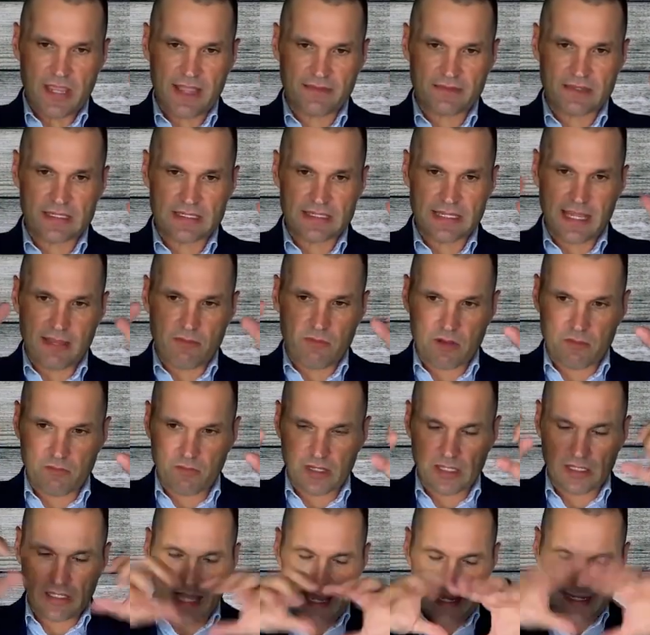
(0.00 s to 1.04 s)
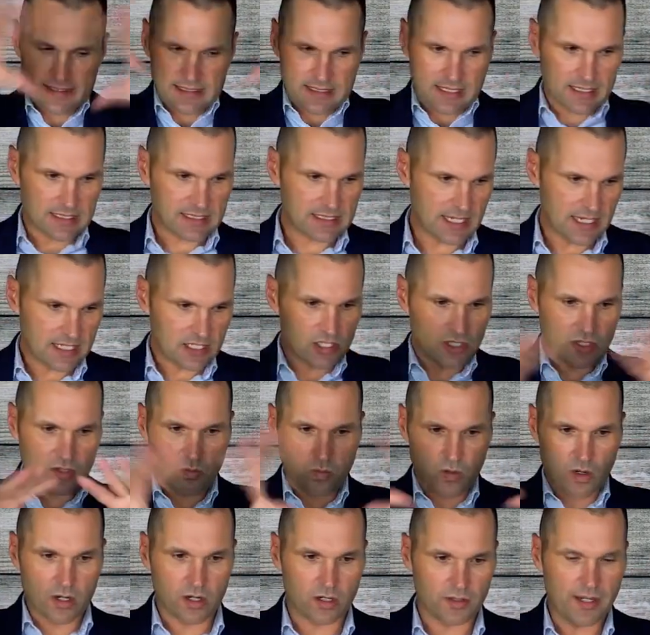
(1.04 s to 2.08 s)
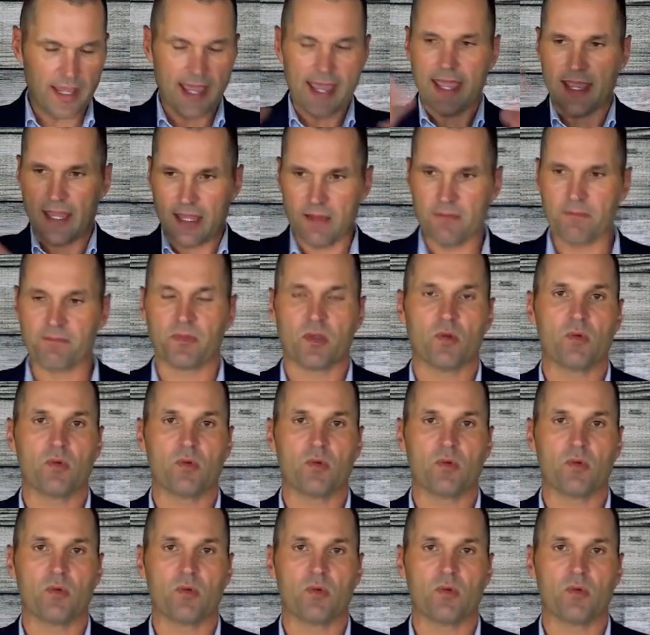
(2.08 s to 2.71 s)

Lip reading: have to say when we like to say to the world, hey,